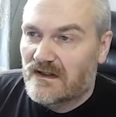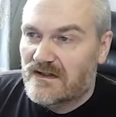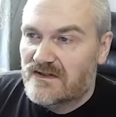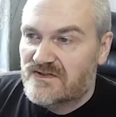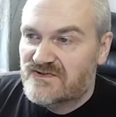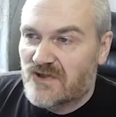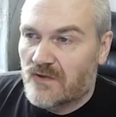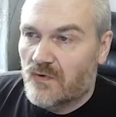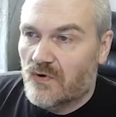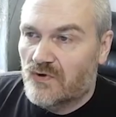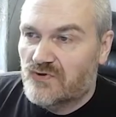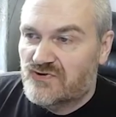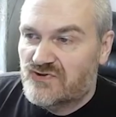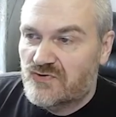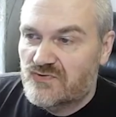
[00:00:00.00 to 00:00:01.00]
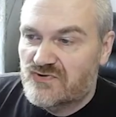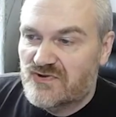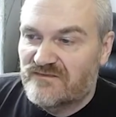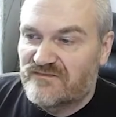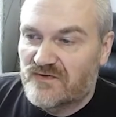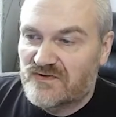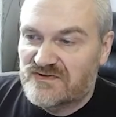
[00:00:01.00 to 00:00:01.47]
So
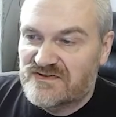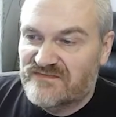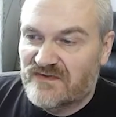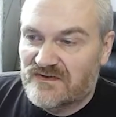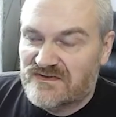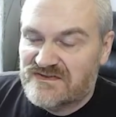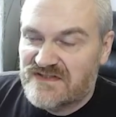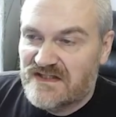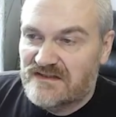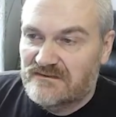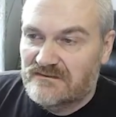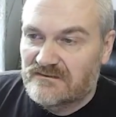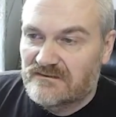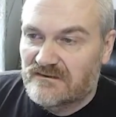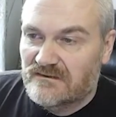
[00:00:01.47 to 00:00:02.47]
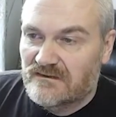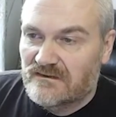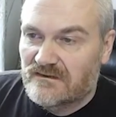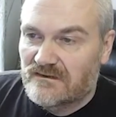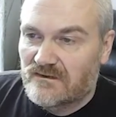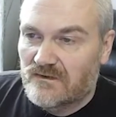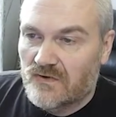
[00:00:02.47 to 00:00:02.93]
240 volts in,
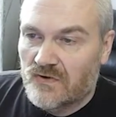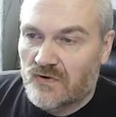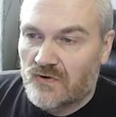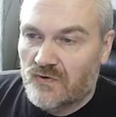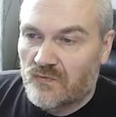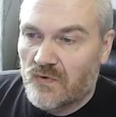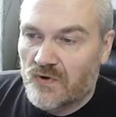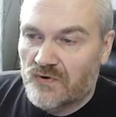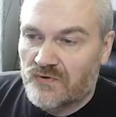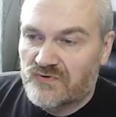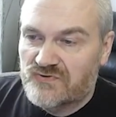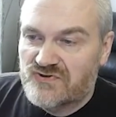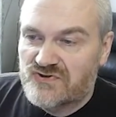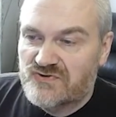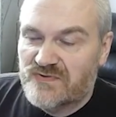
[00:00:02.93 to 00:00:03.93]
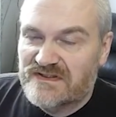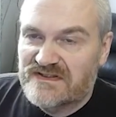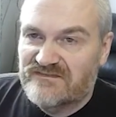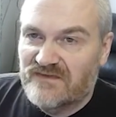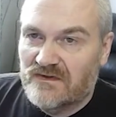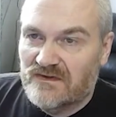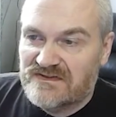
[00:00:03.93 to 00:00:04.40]

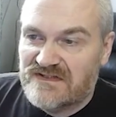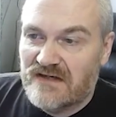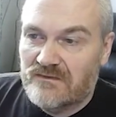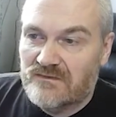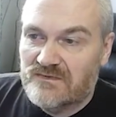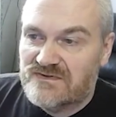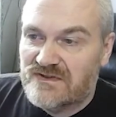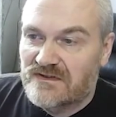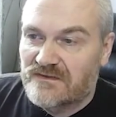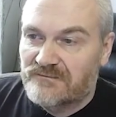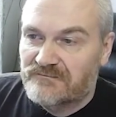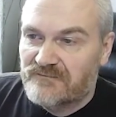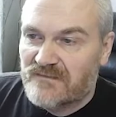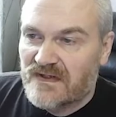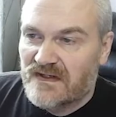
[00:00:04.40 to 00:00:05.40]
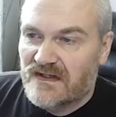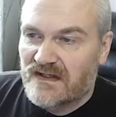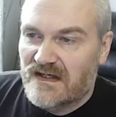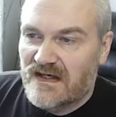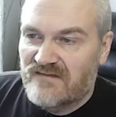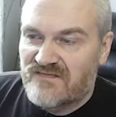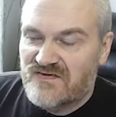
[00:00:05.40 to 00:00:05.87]
120 volts out.
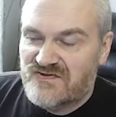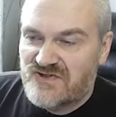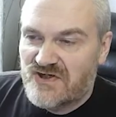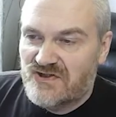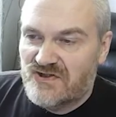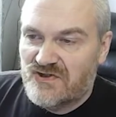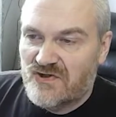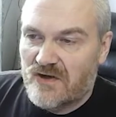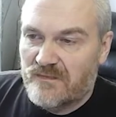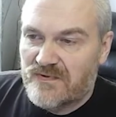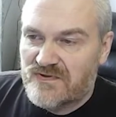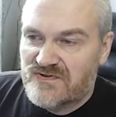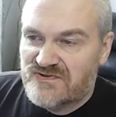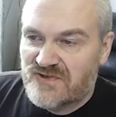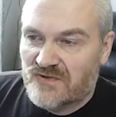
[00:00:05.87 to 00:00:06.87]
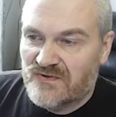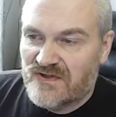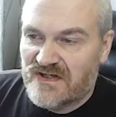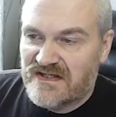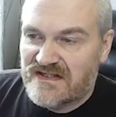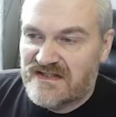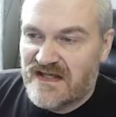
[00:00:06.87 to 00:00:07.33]
If you turn the knob so
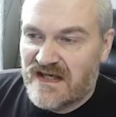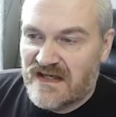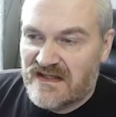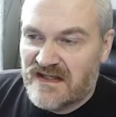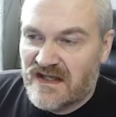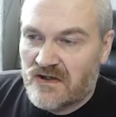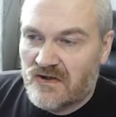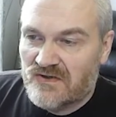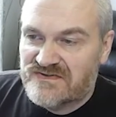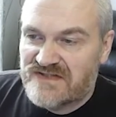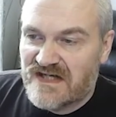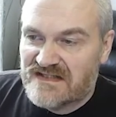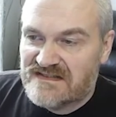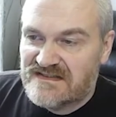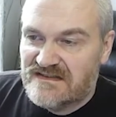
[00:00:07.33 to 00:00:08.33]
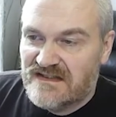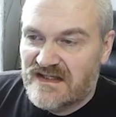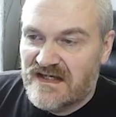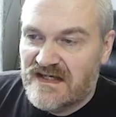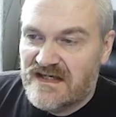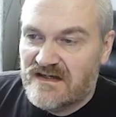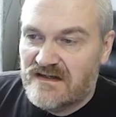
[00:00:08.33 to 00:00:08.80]
that it contacts
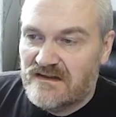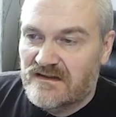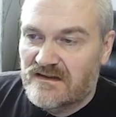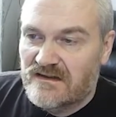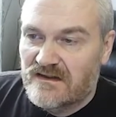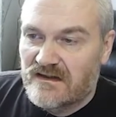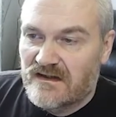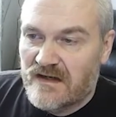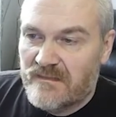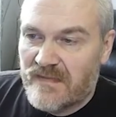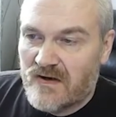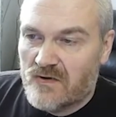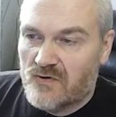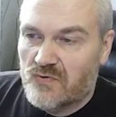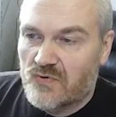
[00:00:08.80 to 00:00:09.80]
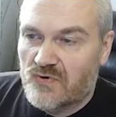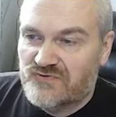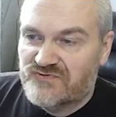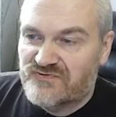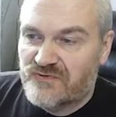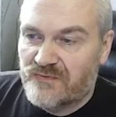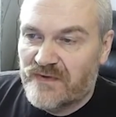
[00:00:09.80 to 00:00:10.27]
here, about a
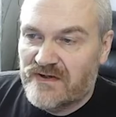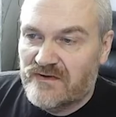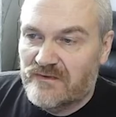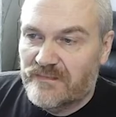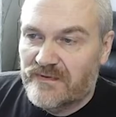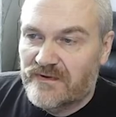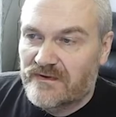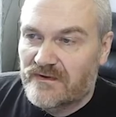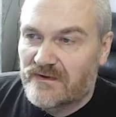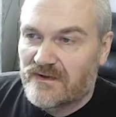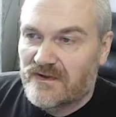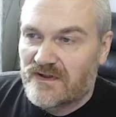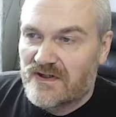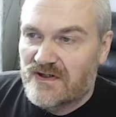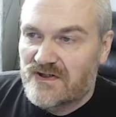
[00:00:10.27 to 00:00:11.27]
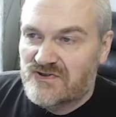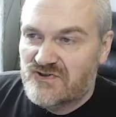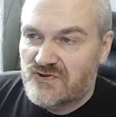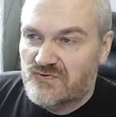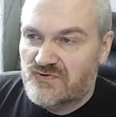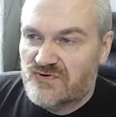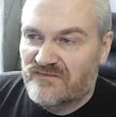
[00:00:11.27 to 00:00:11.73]
quarter of the way up,
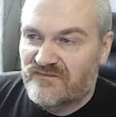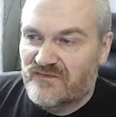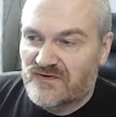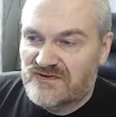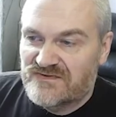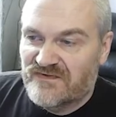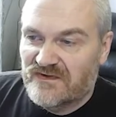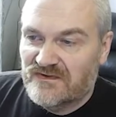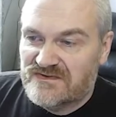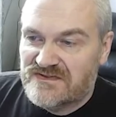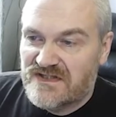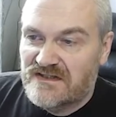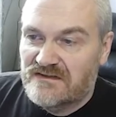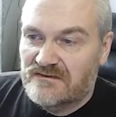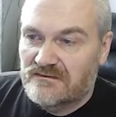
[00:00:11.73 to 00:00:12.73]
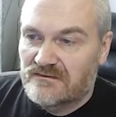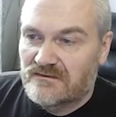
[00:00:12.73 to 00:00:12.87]
240 volts in,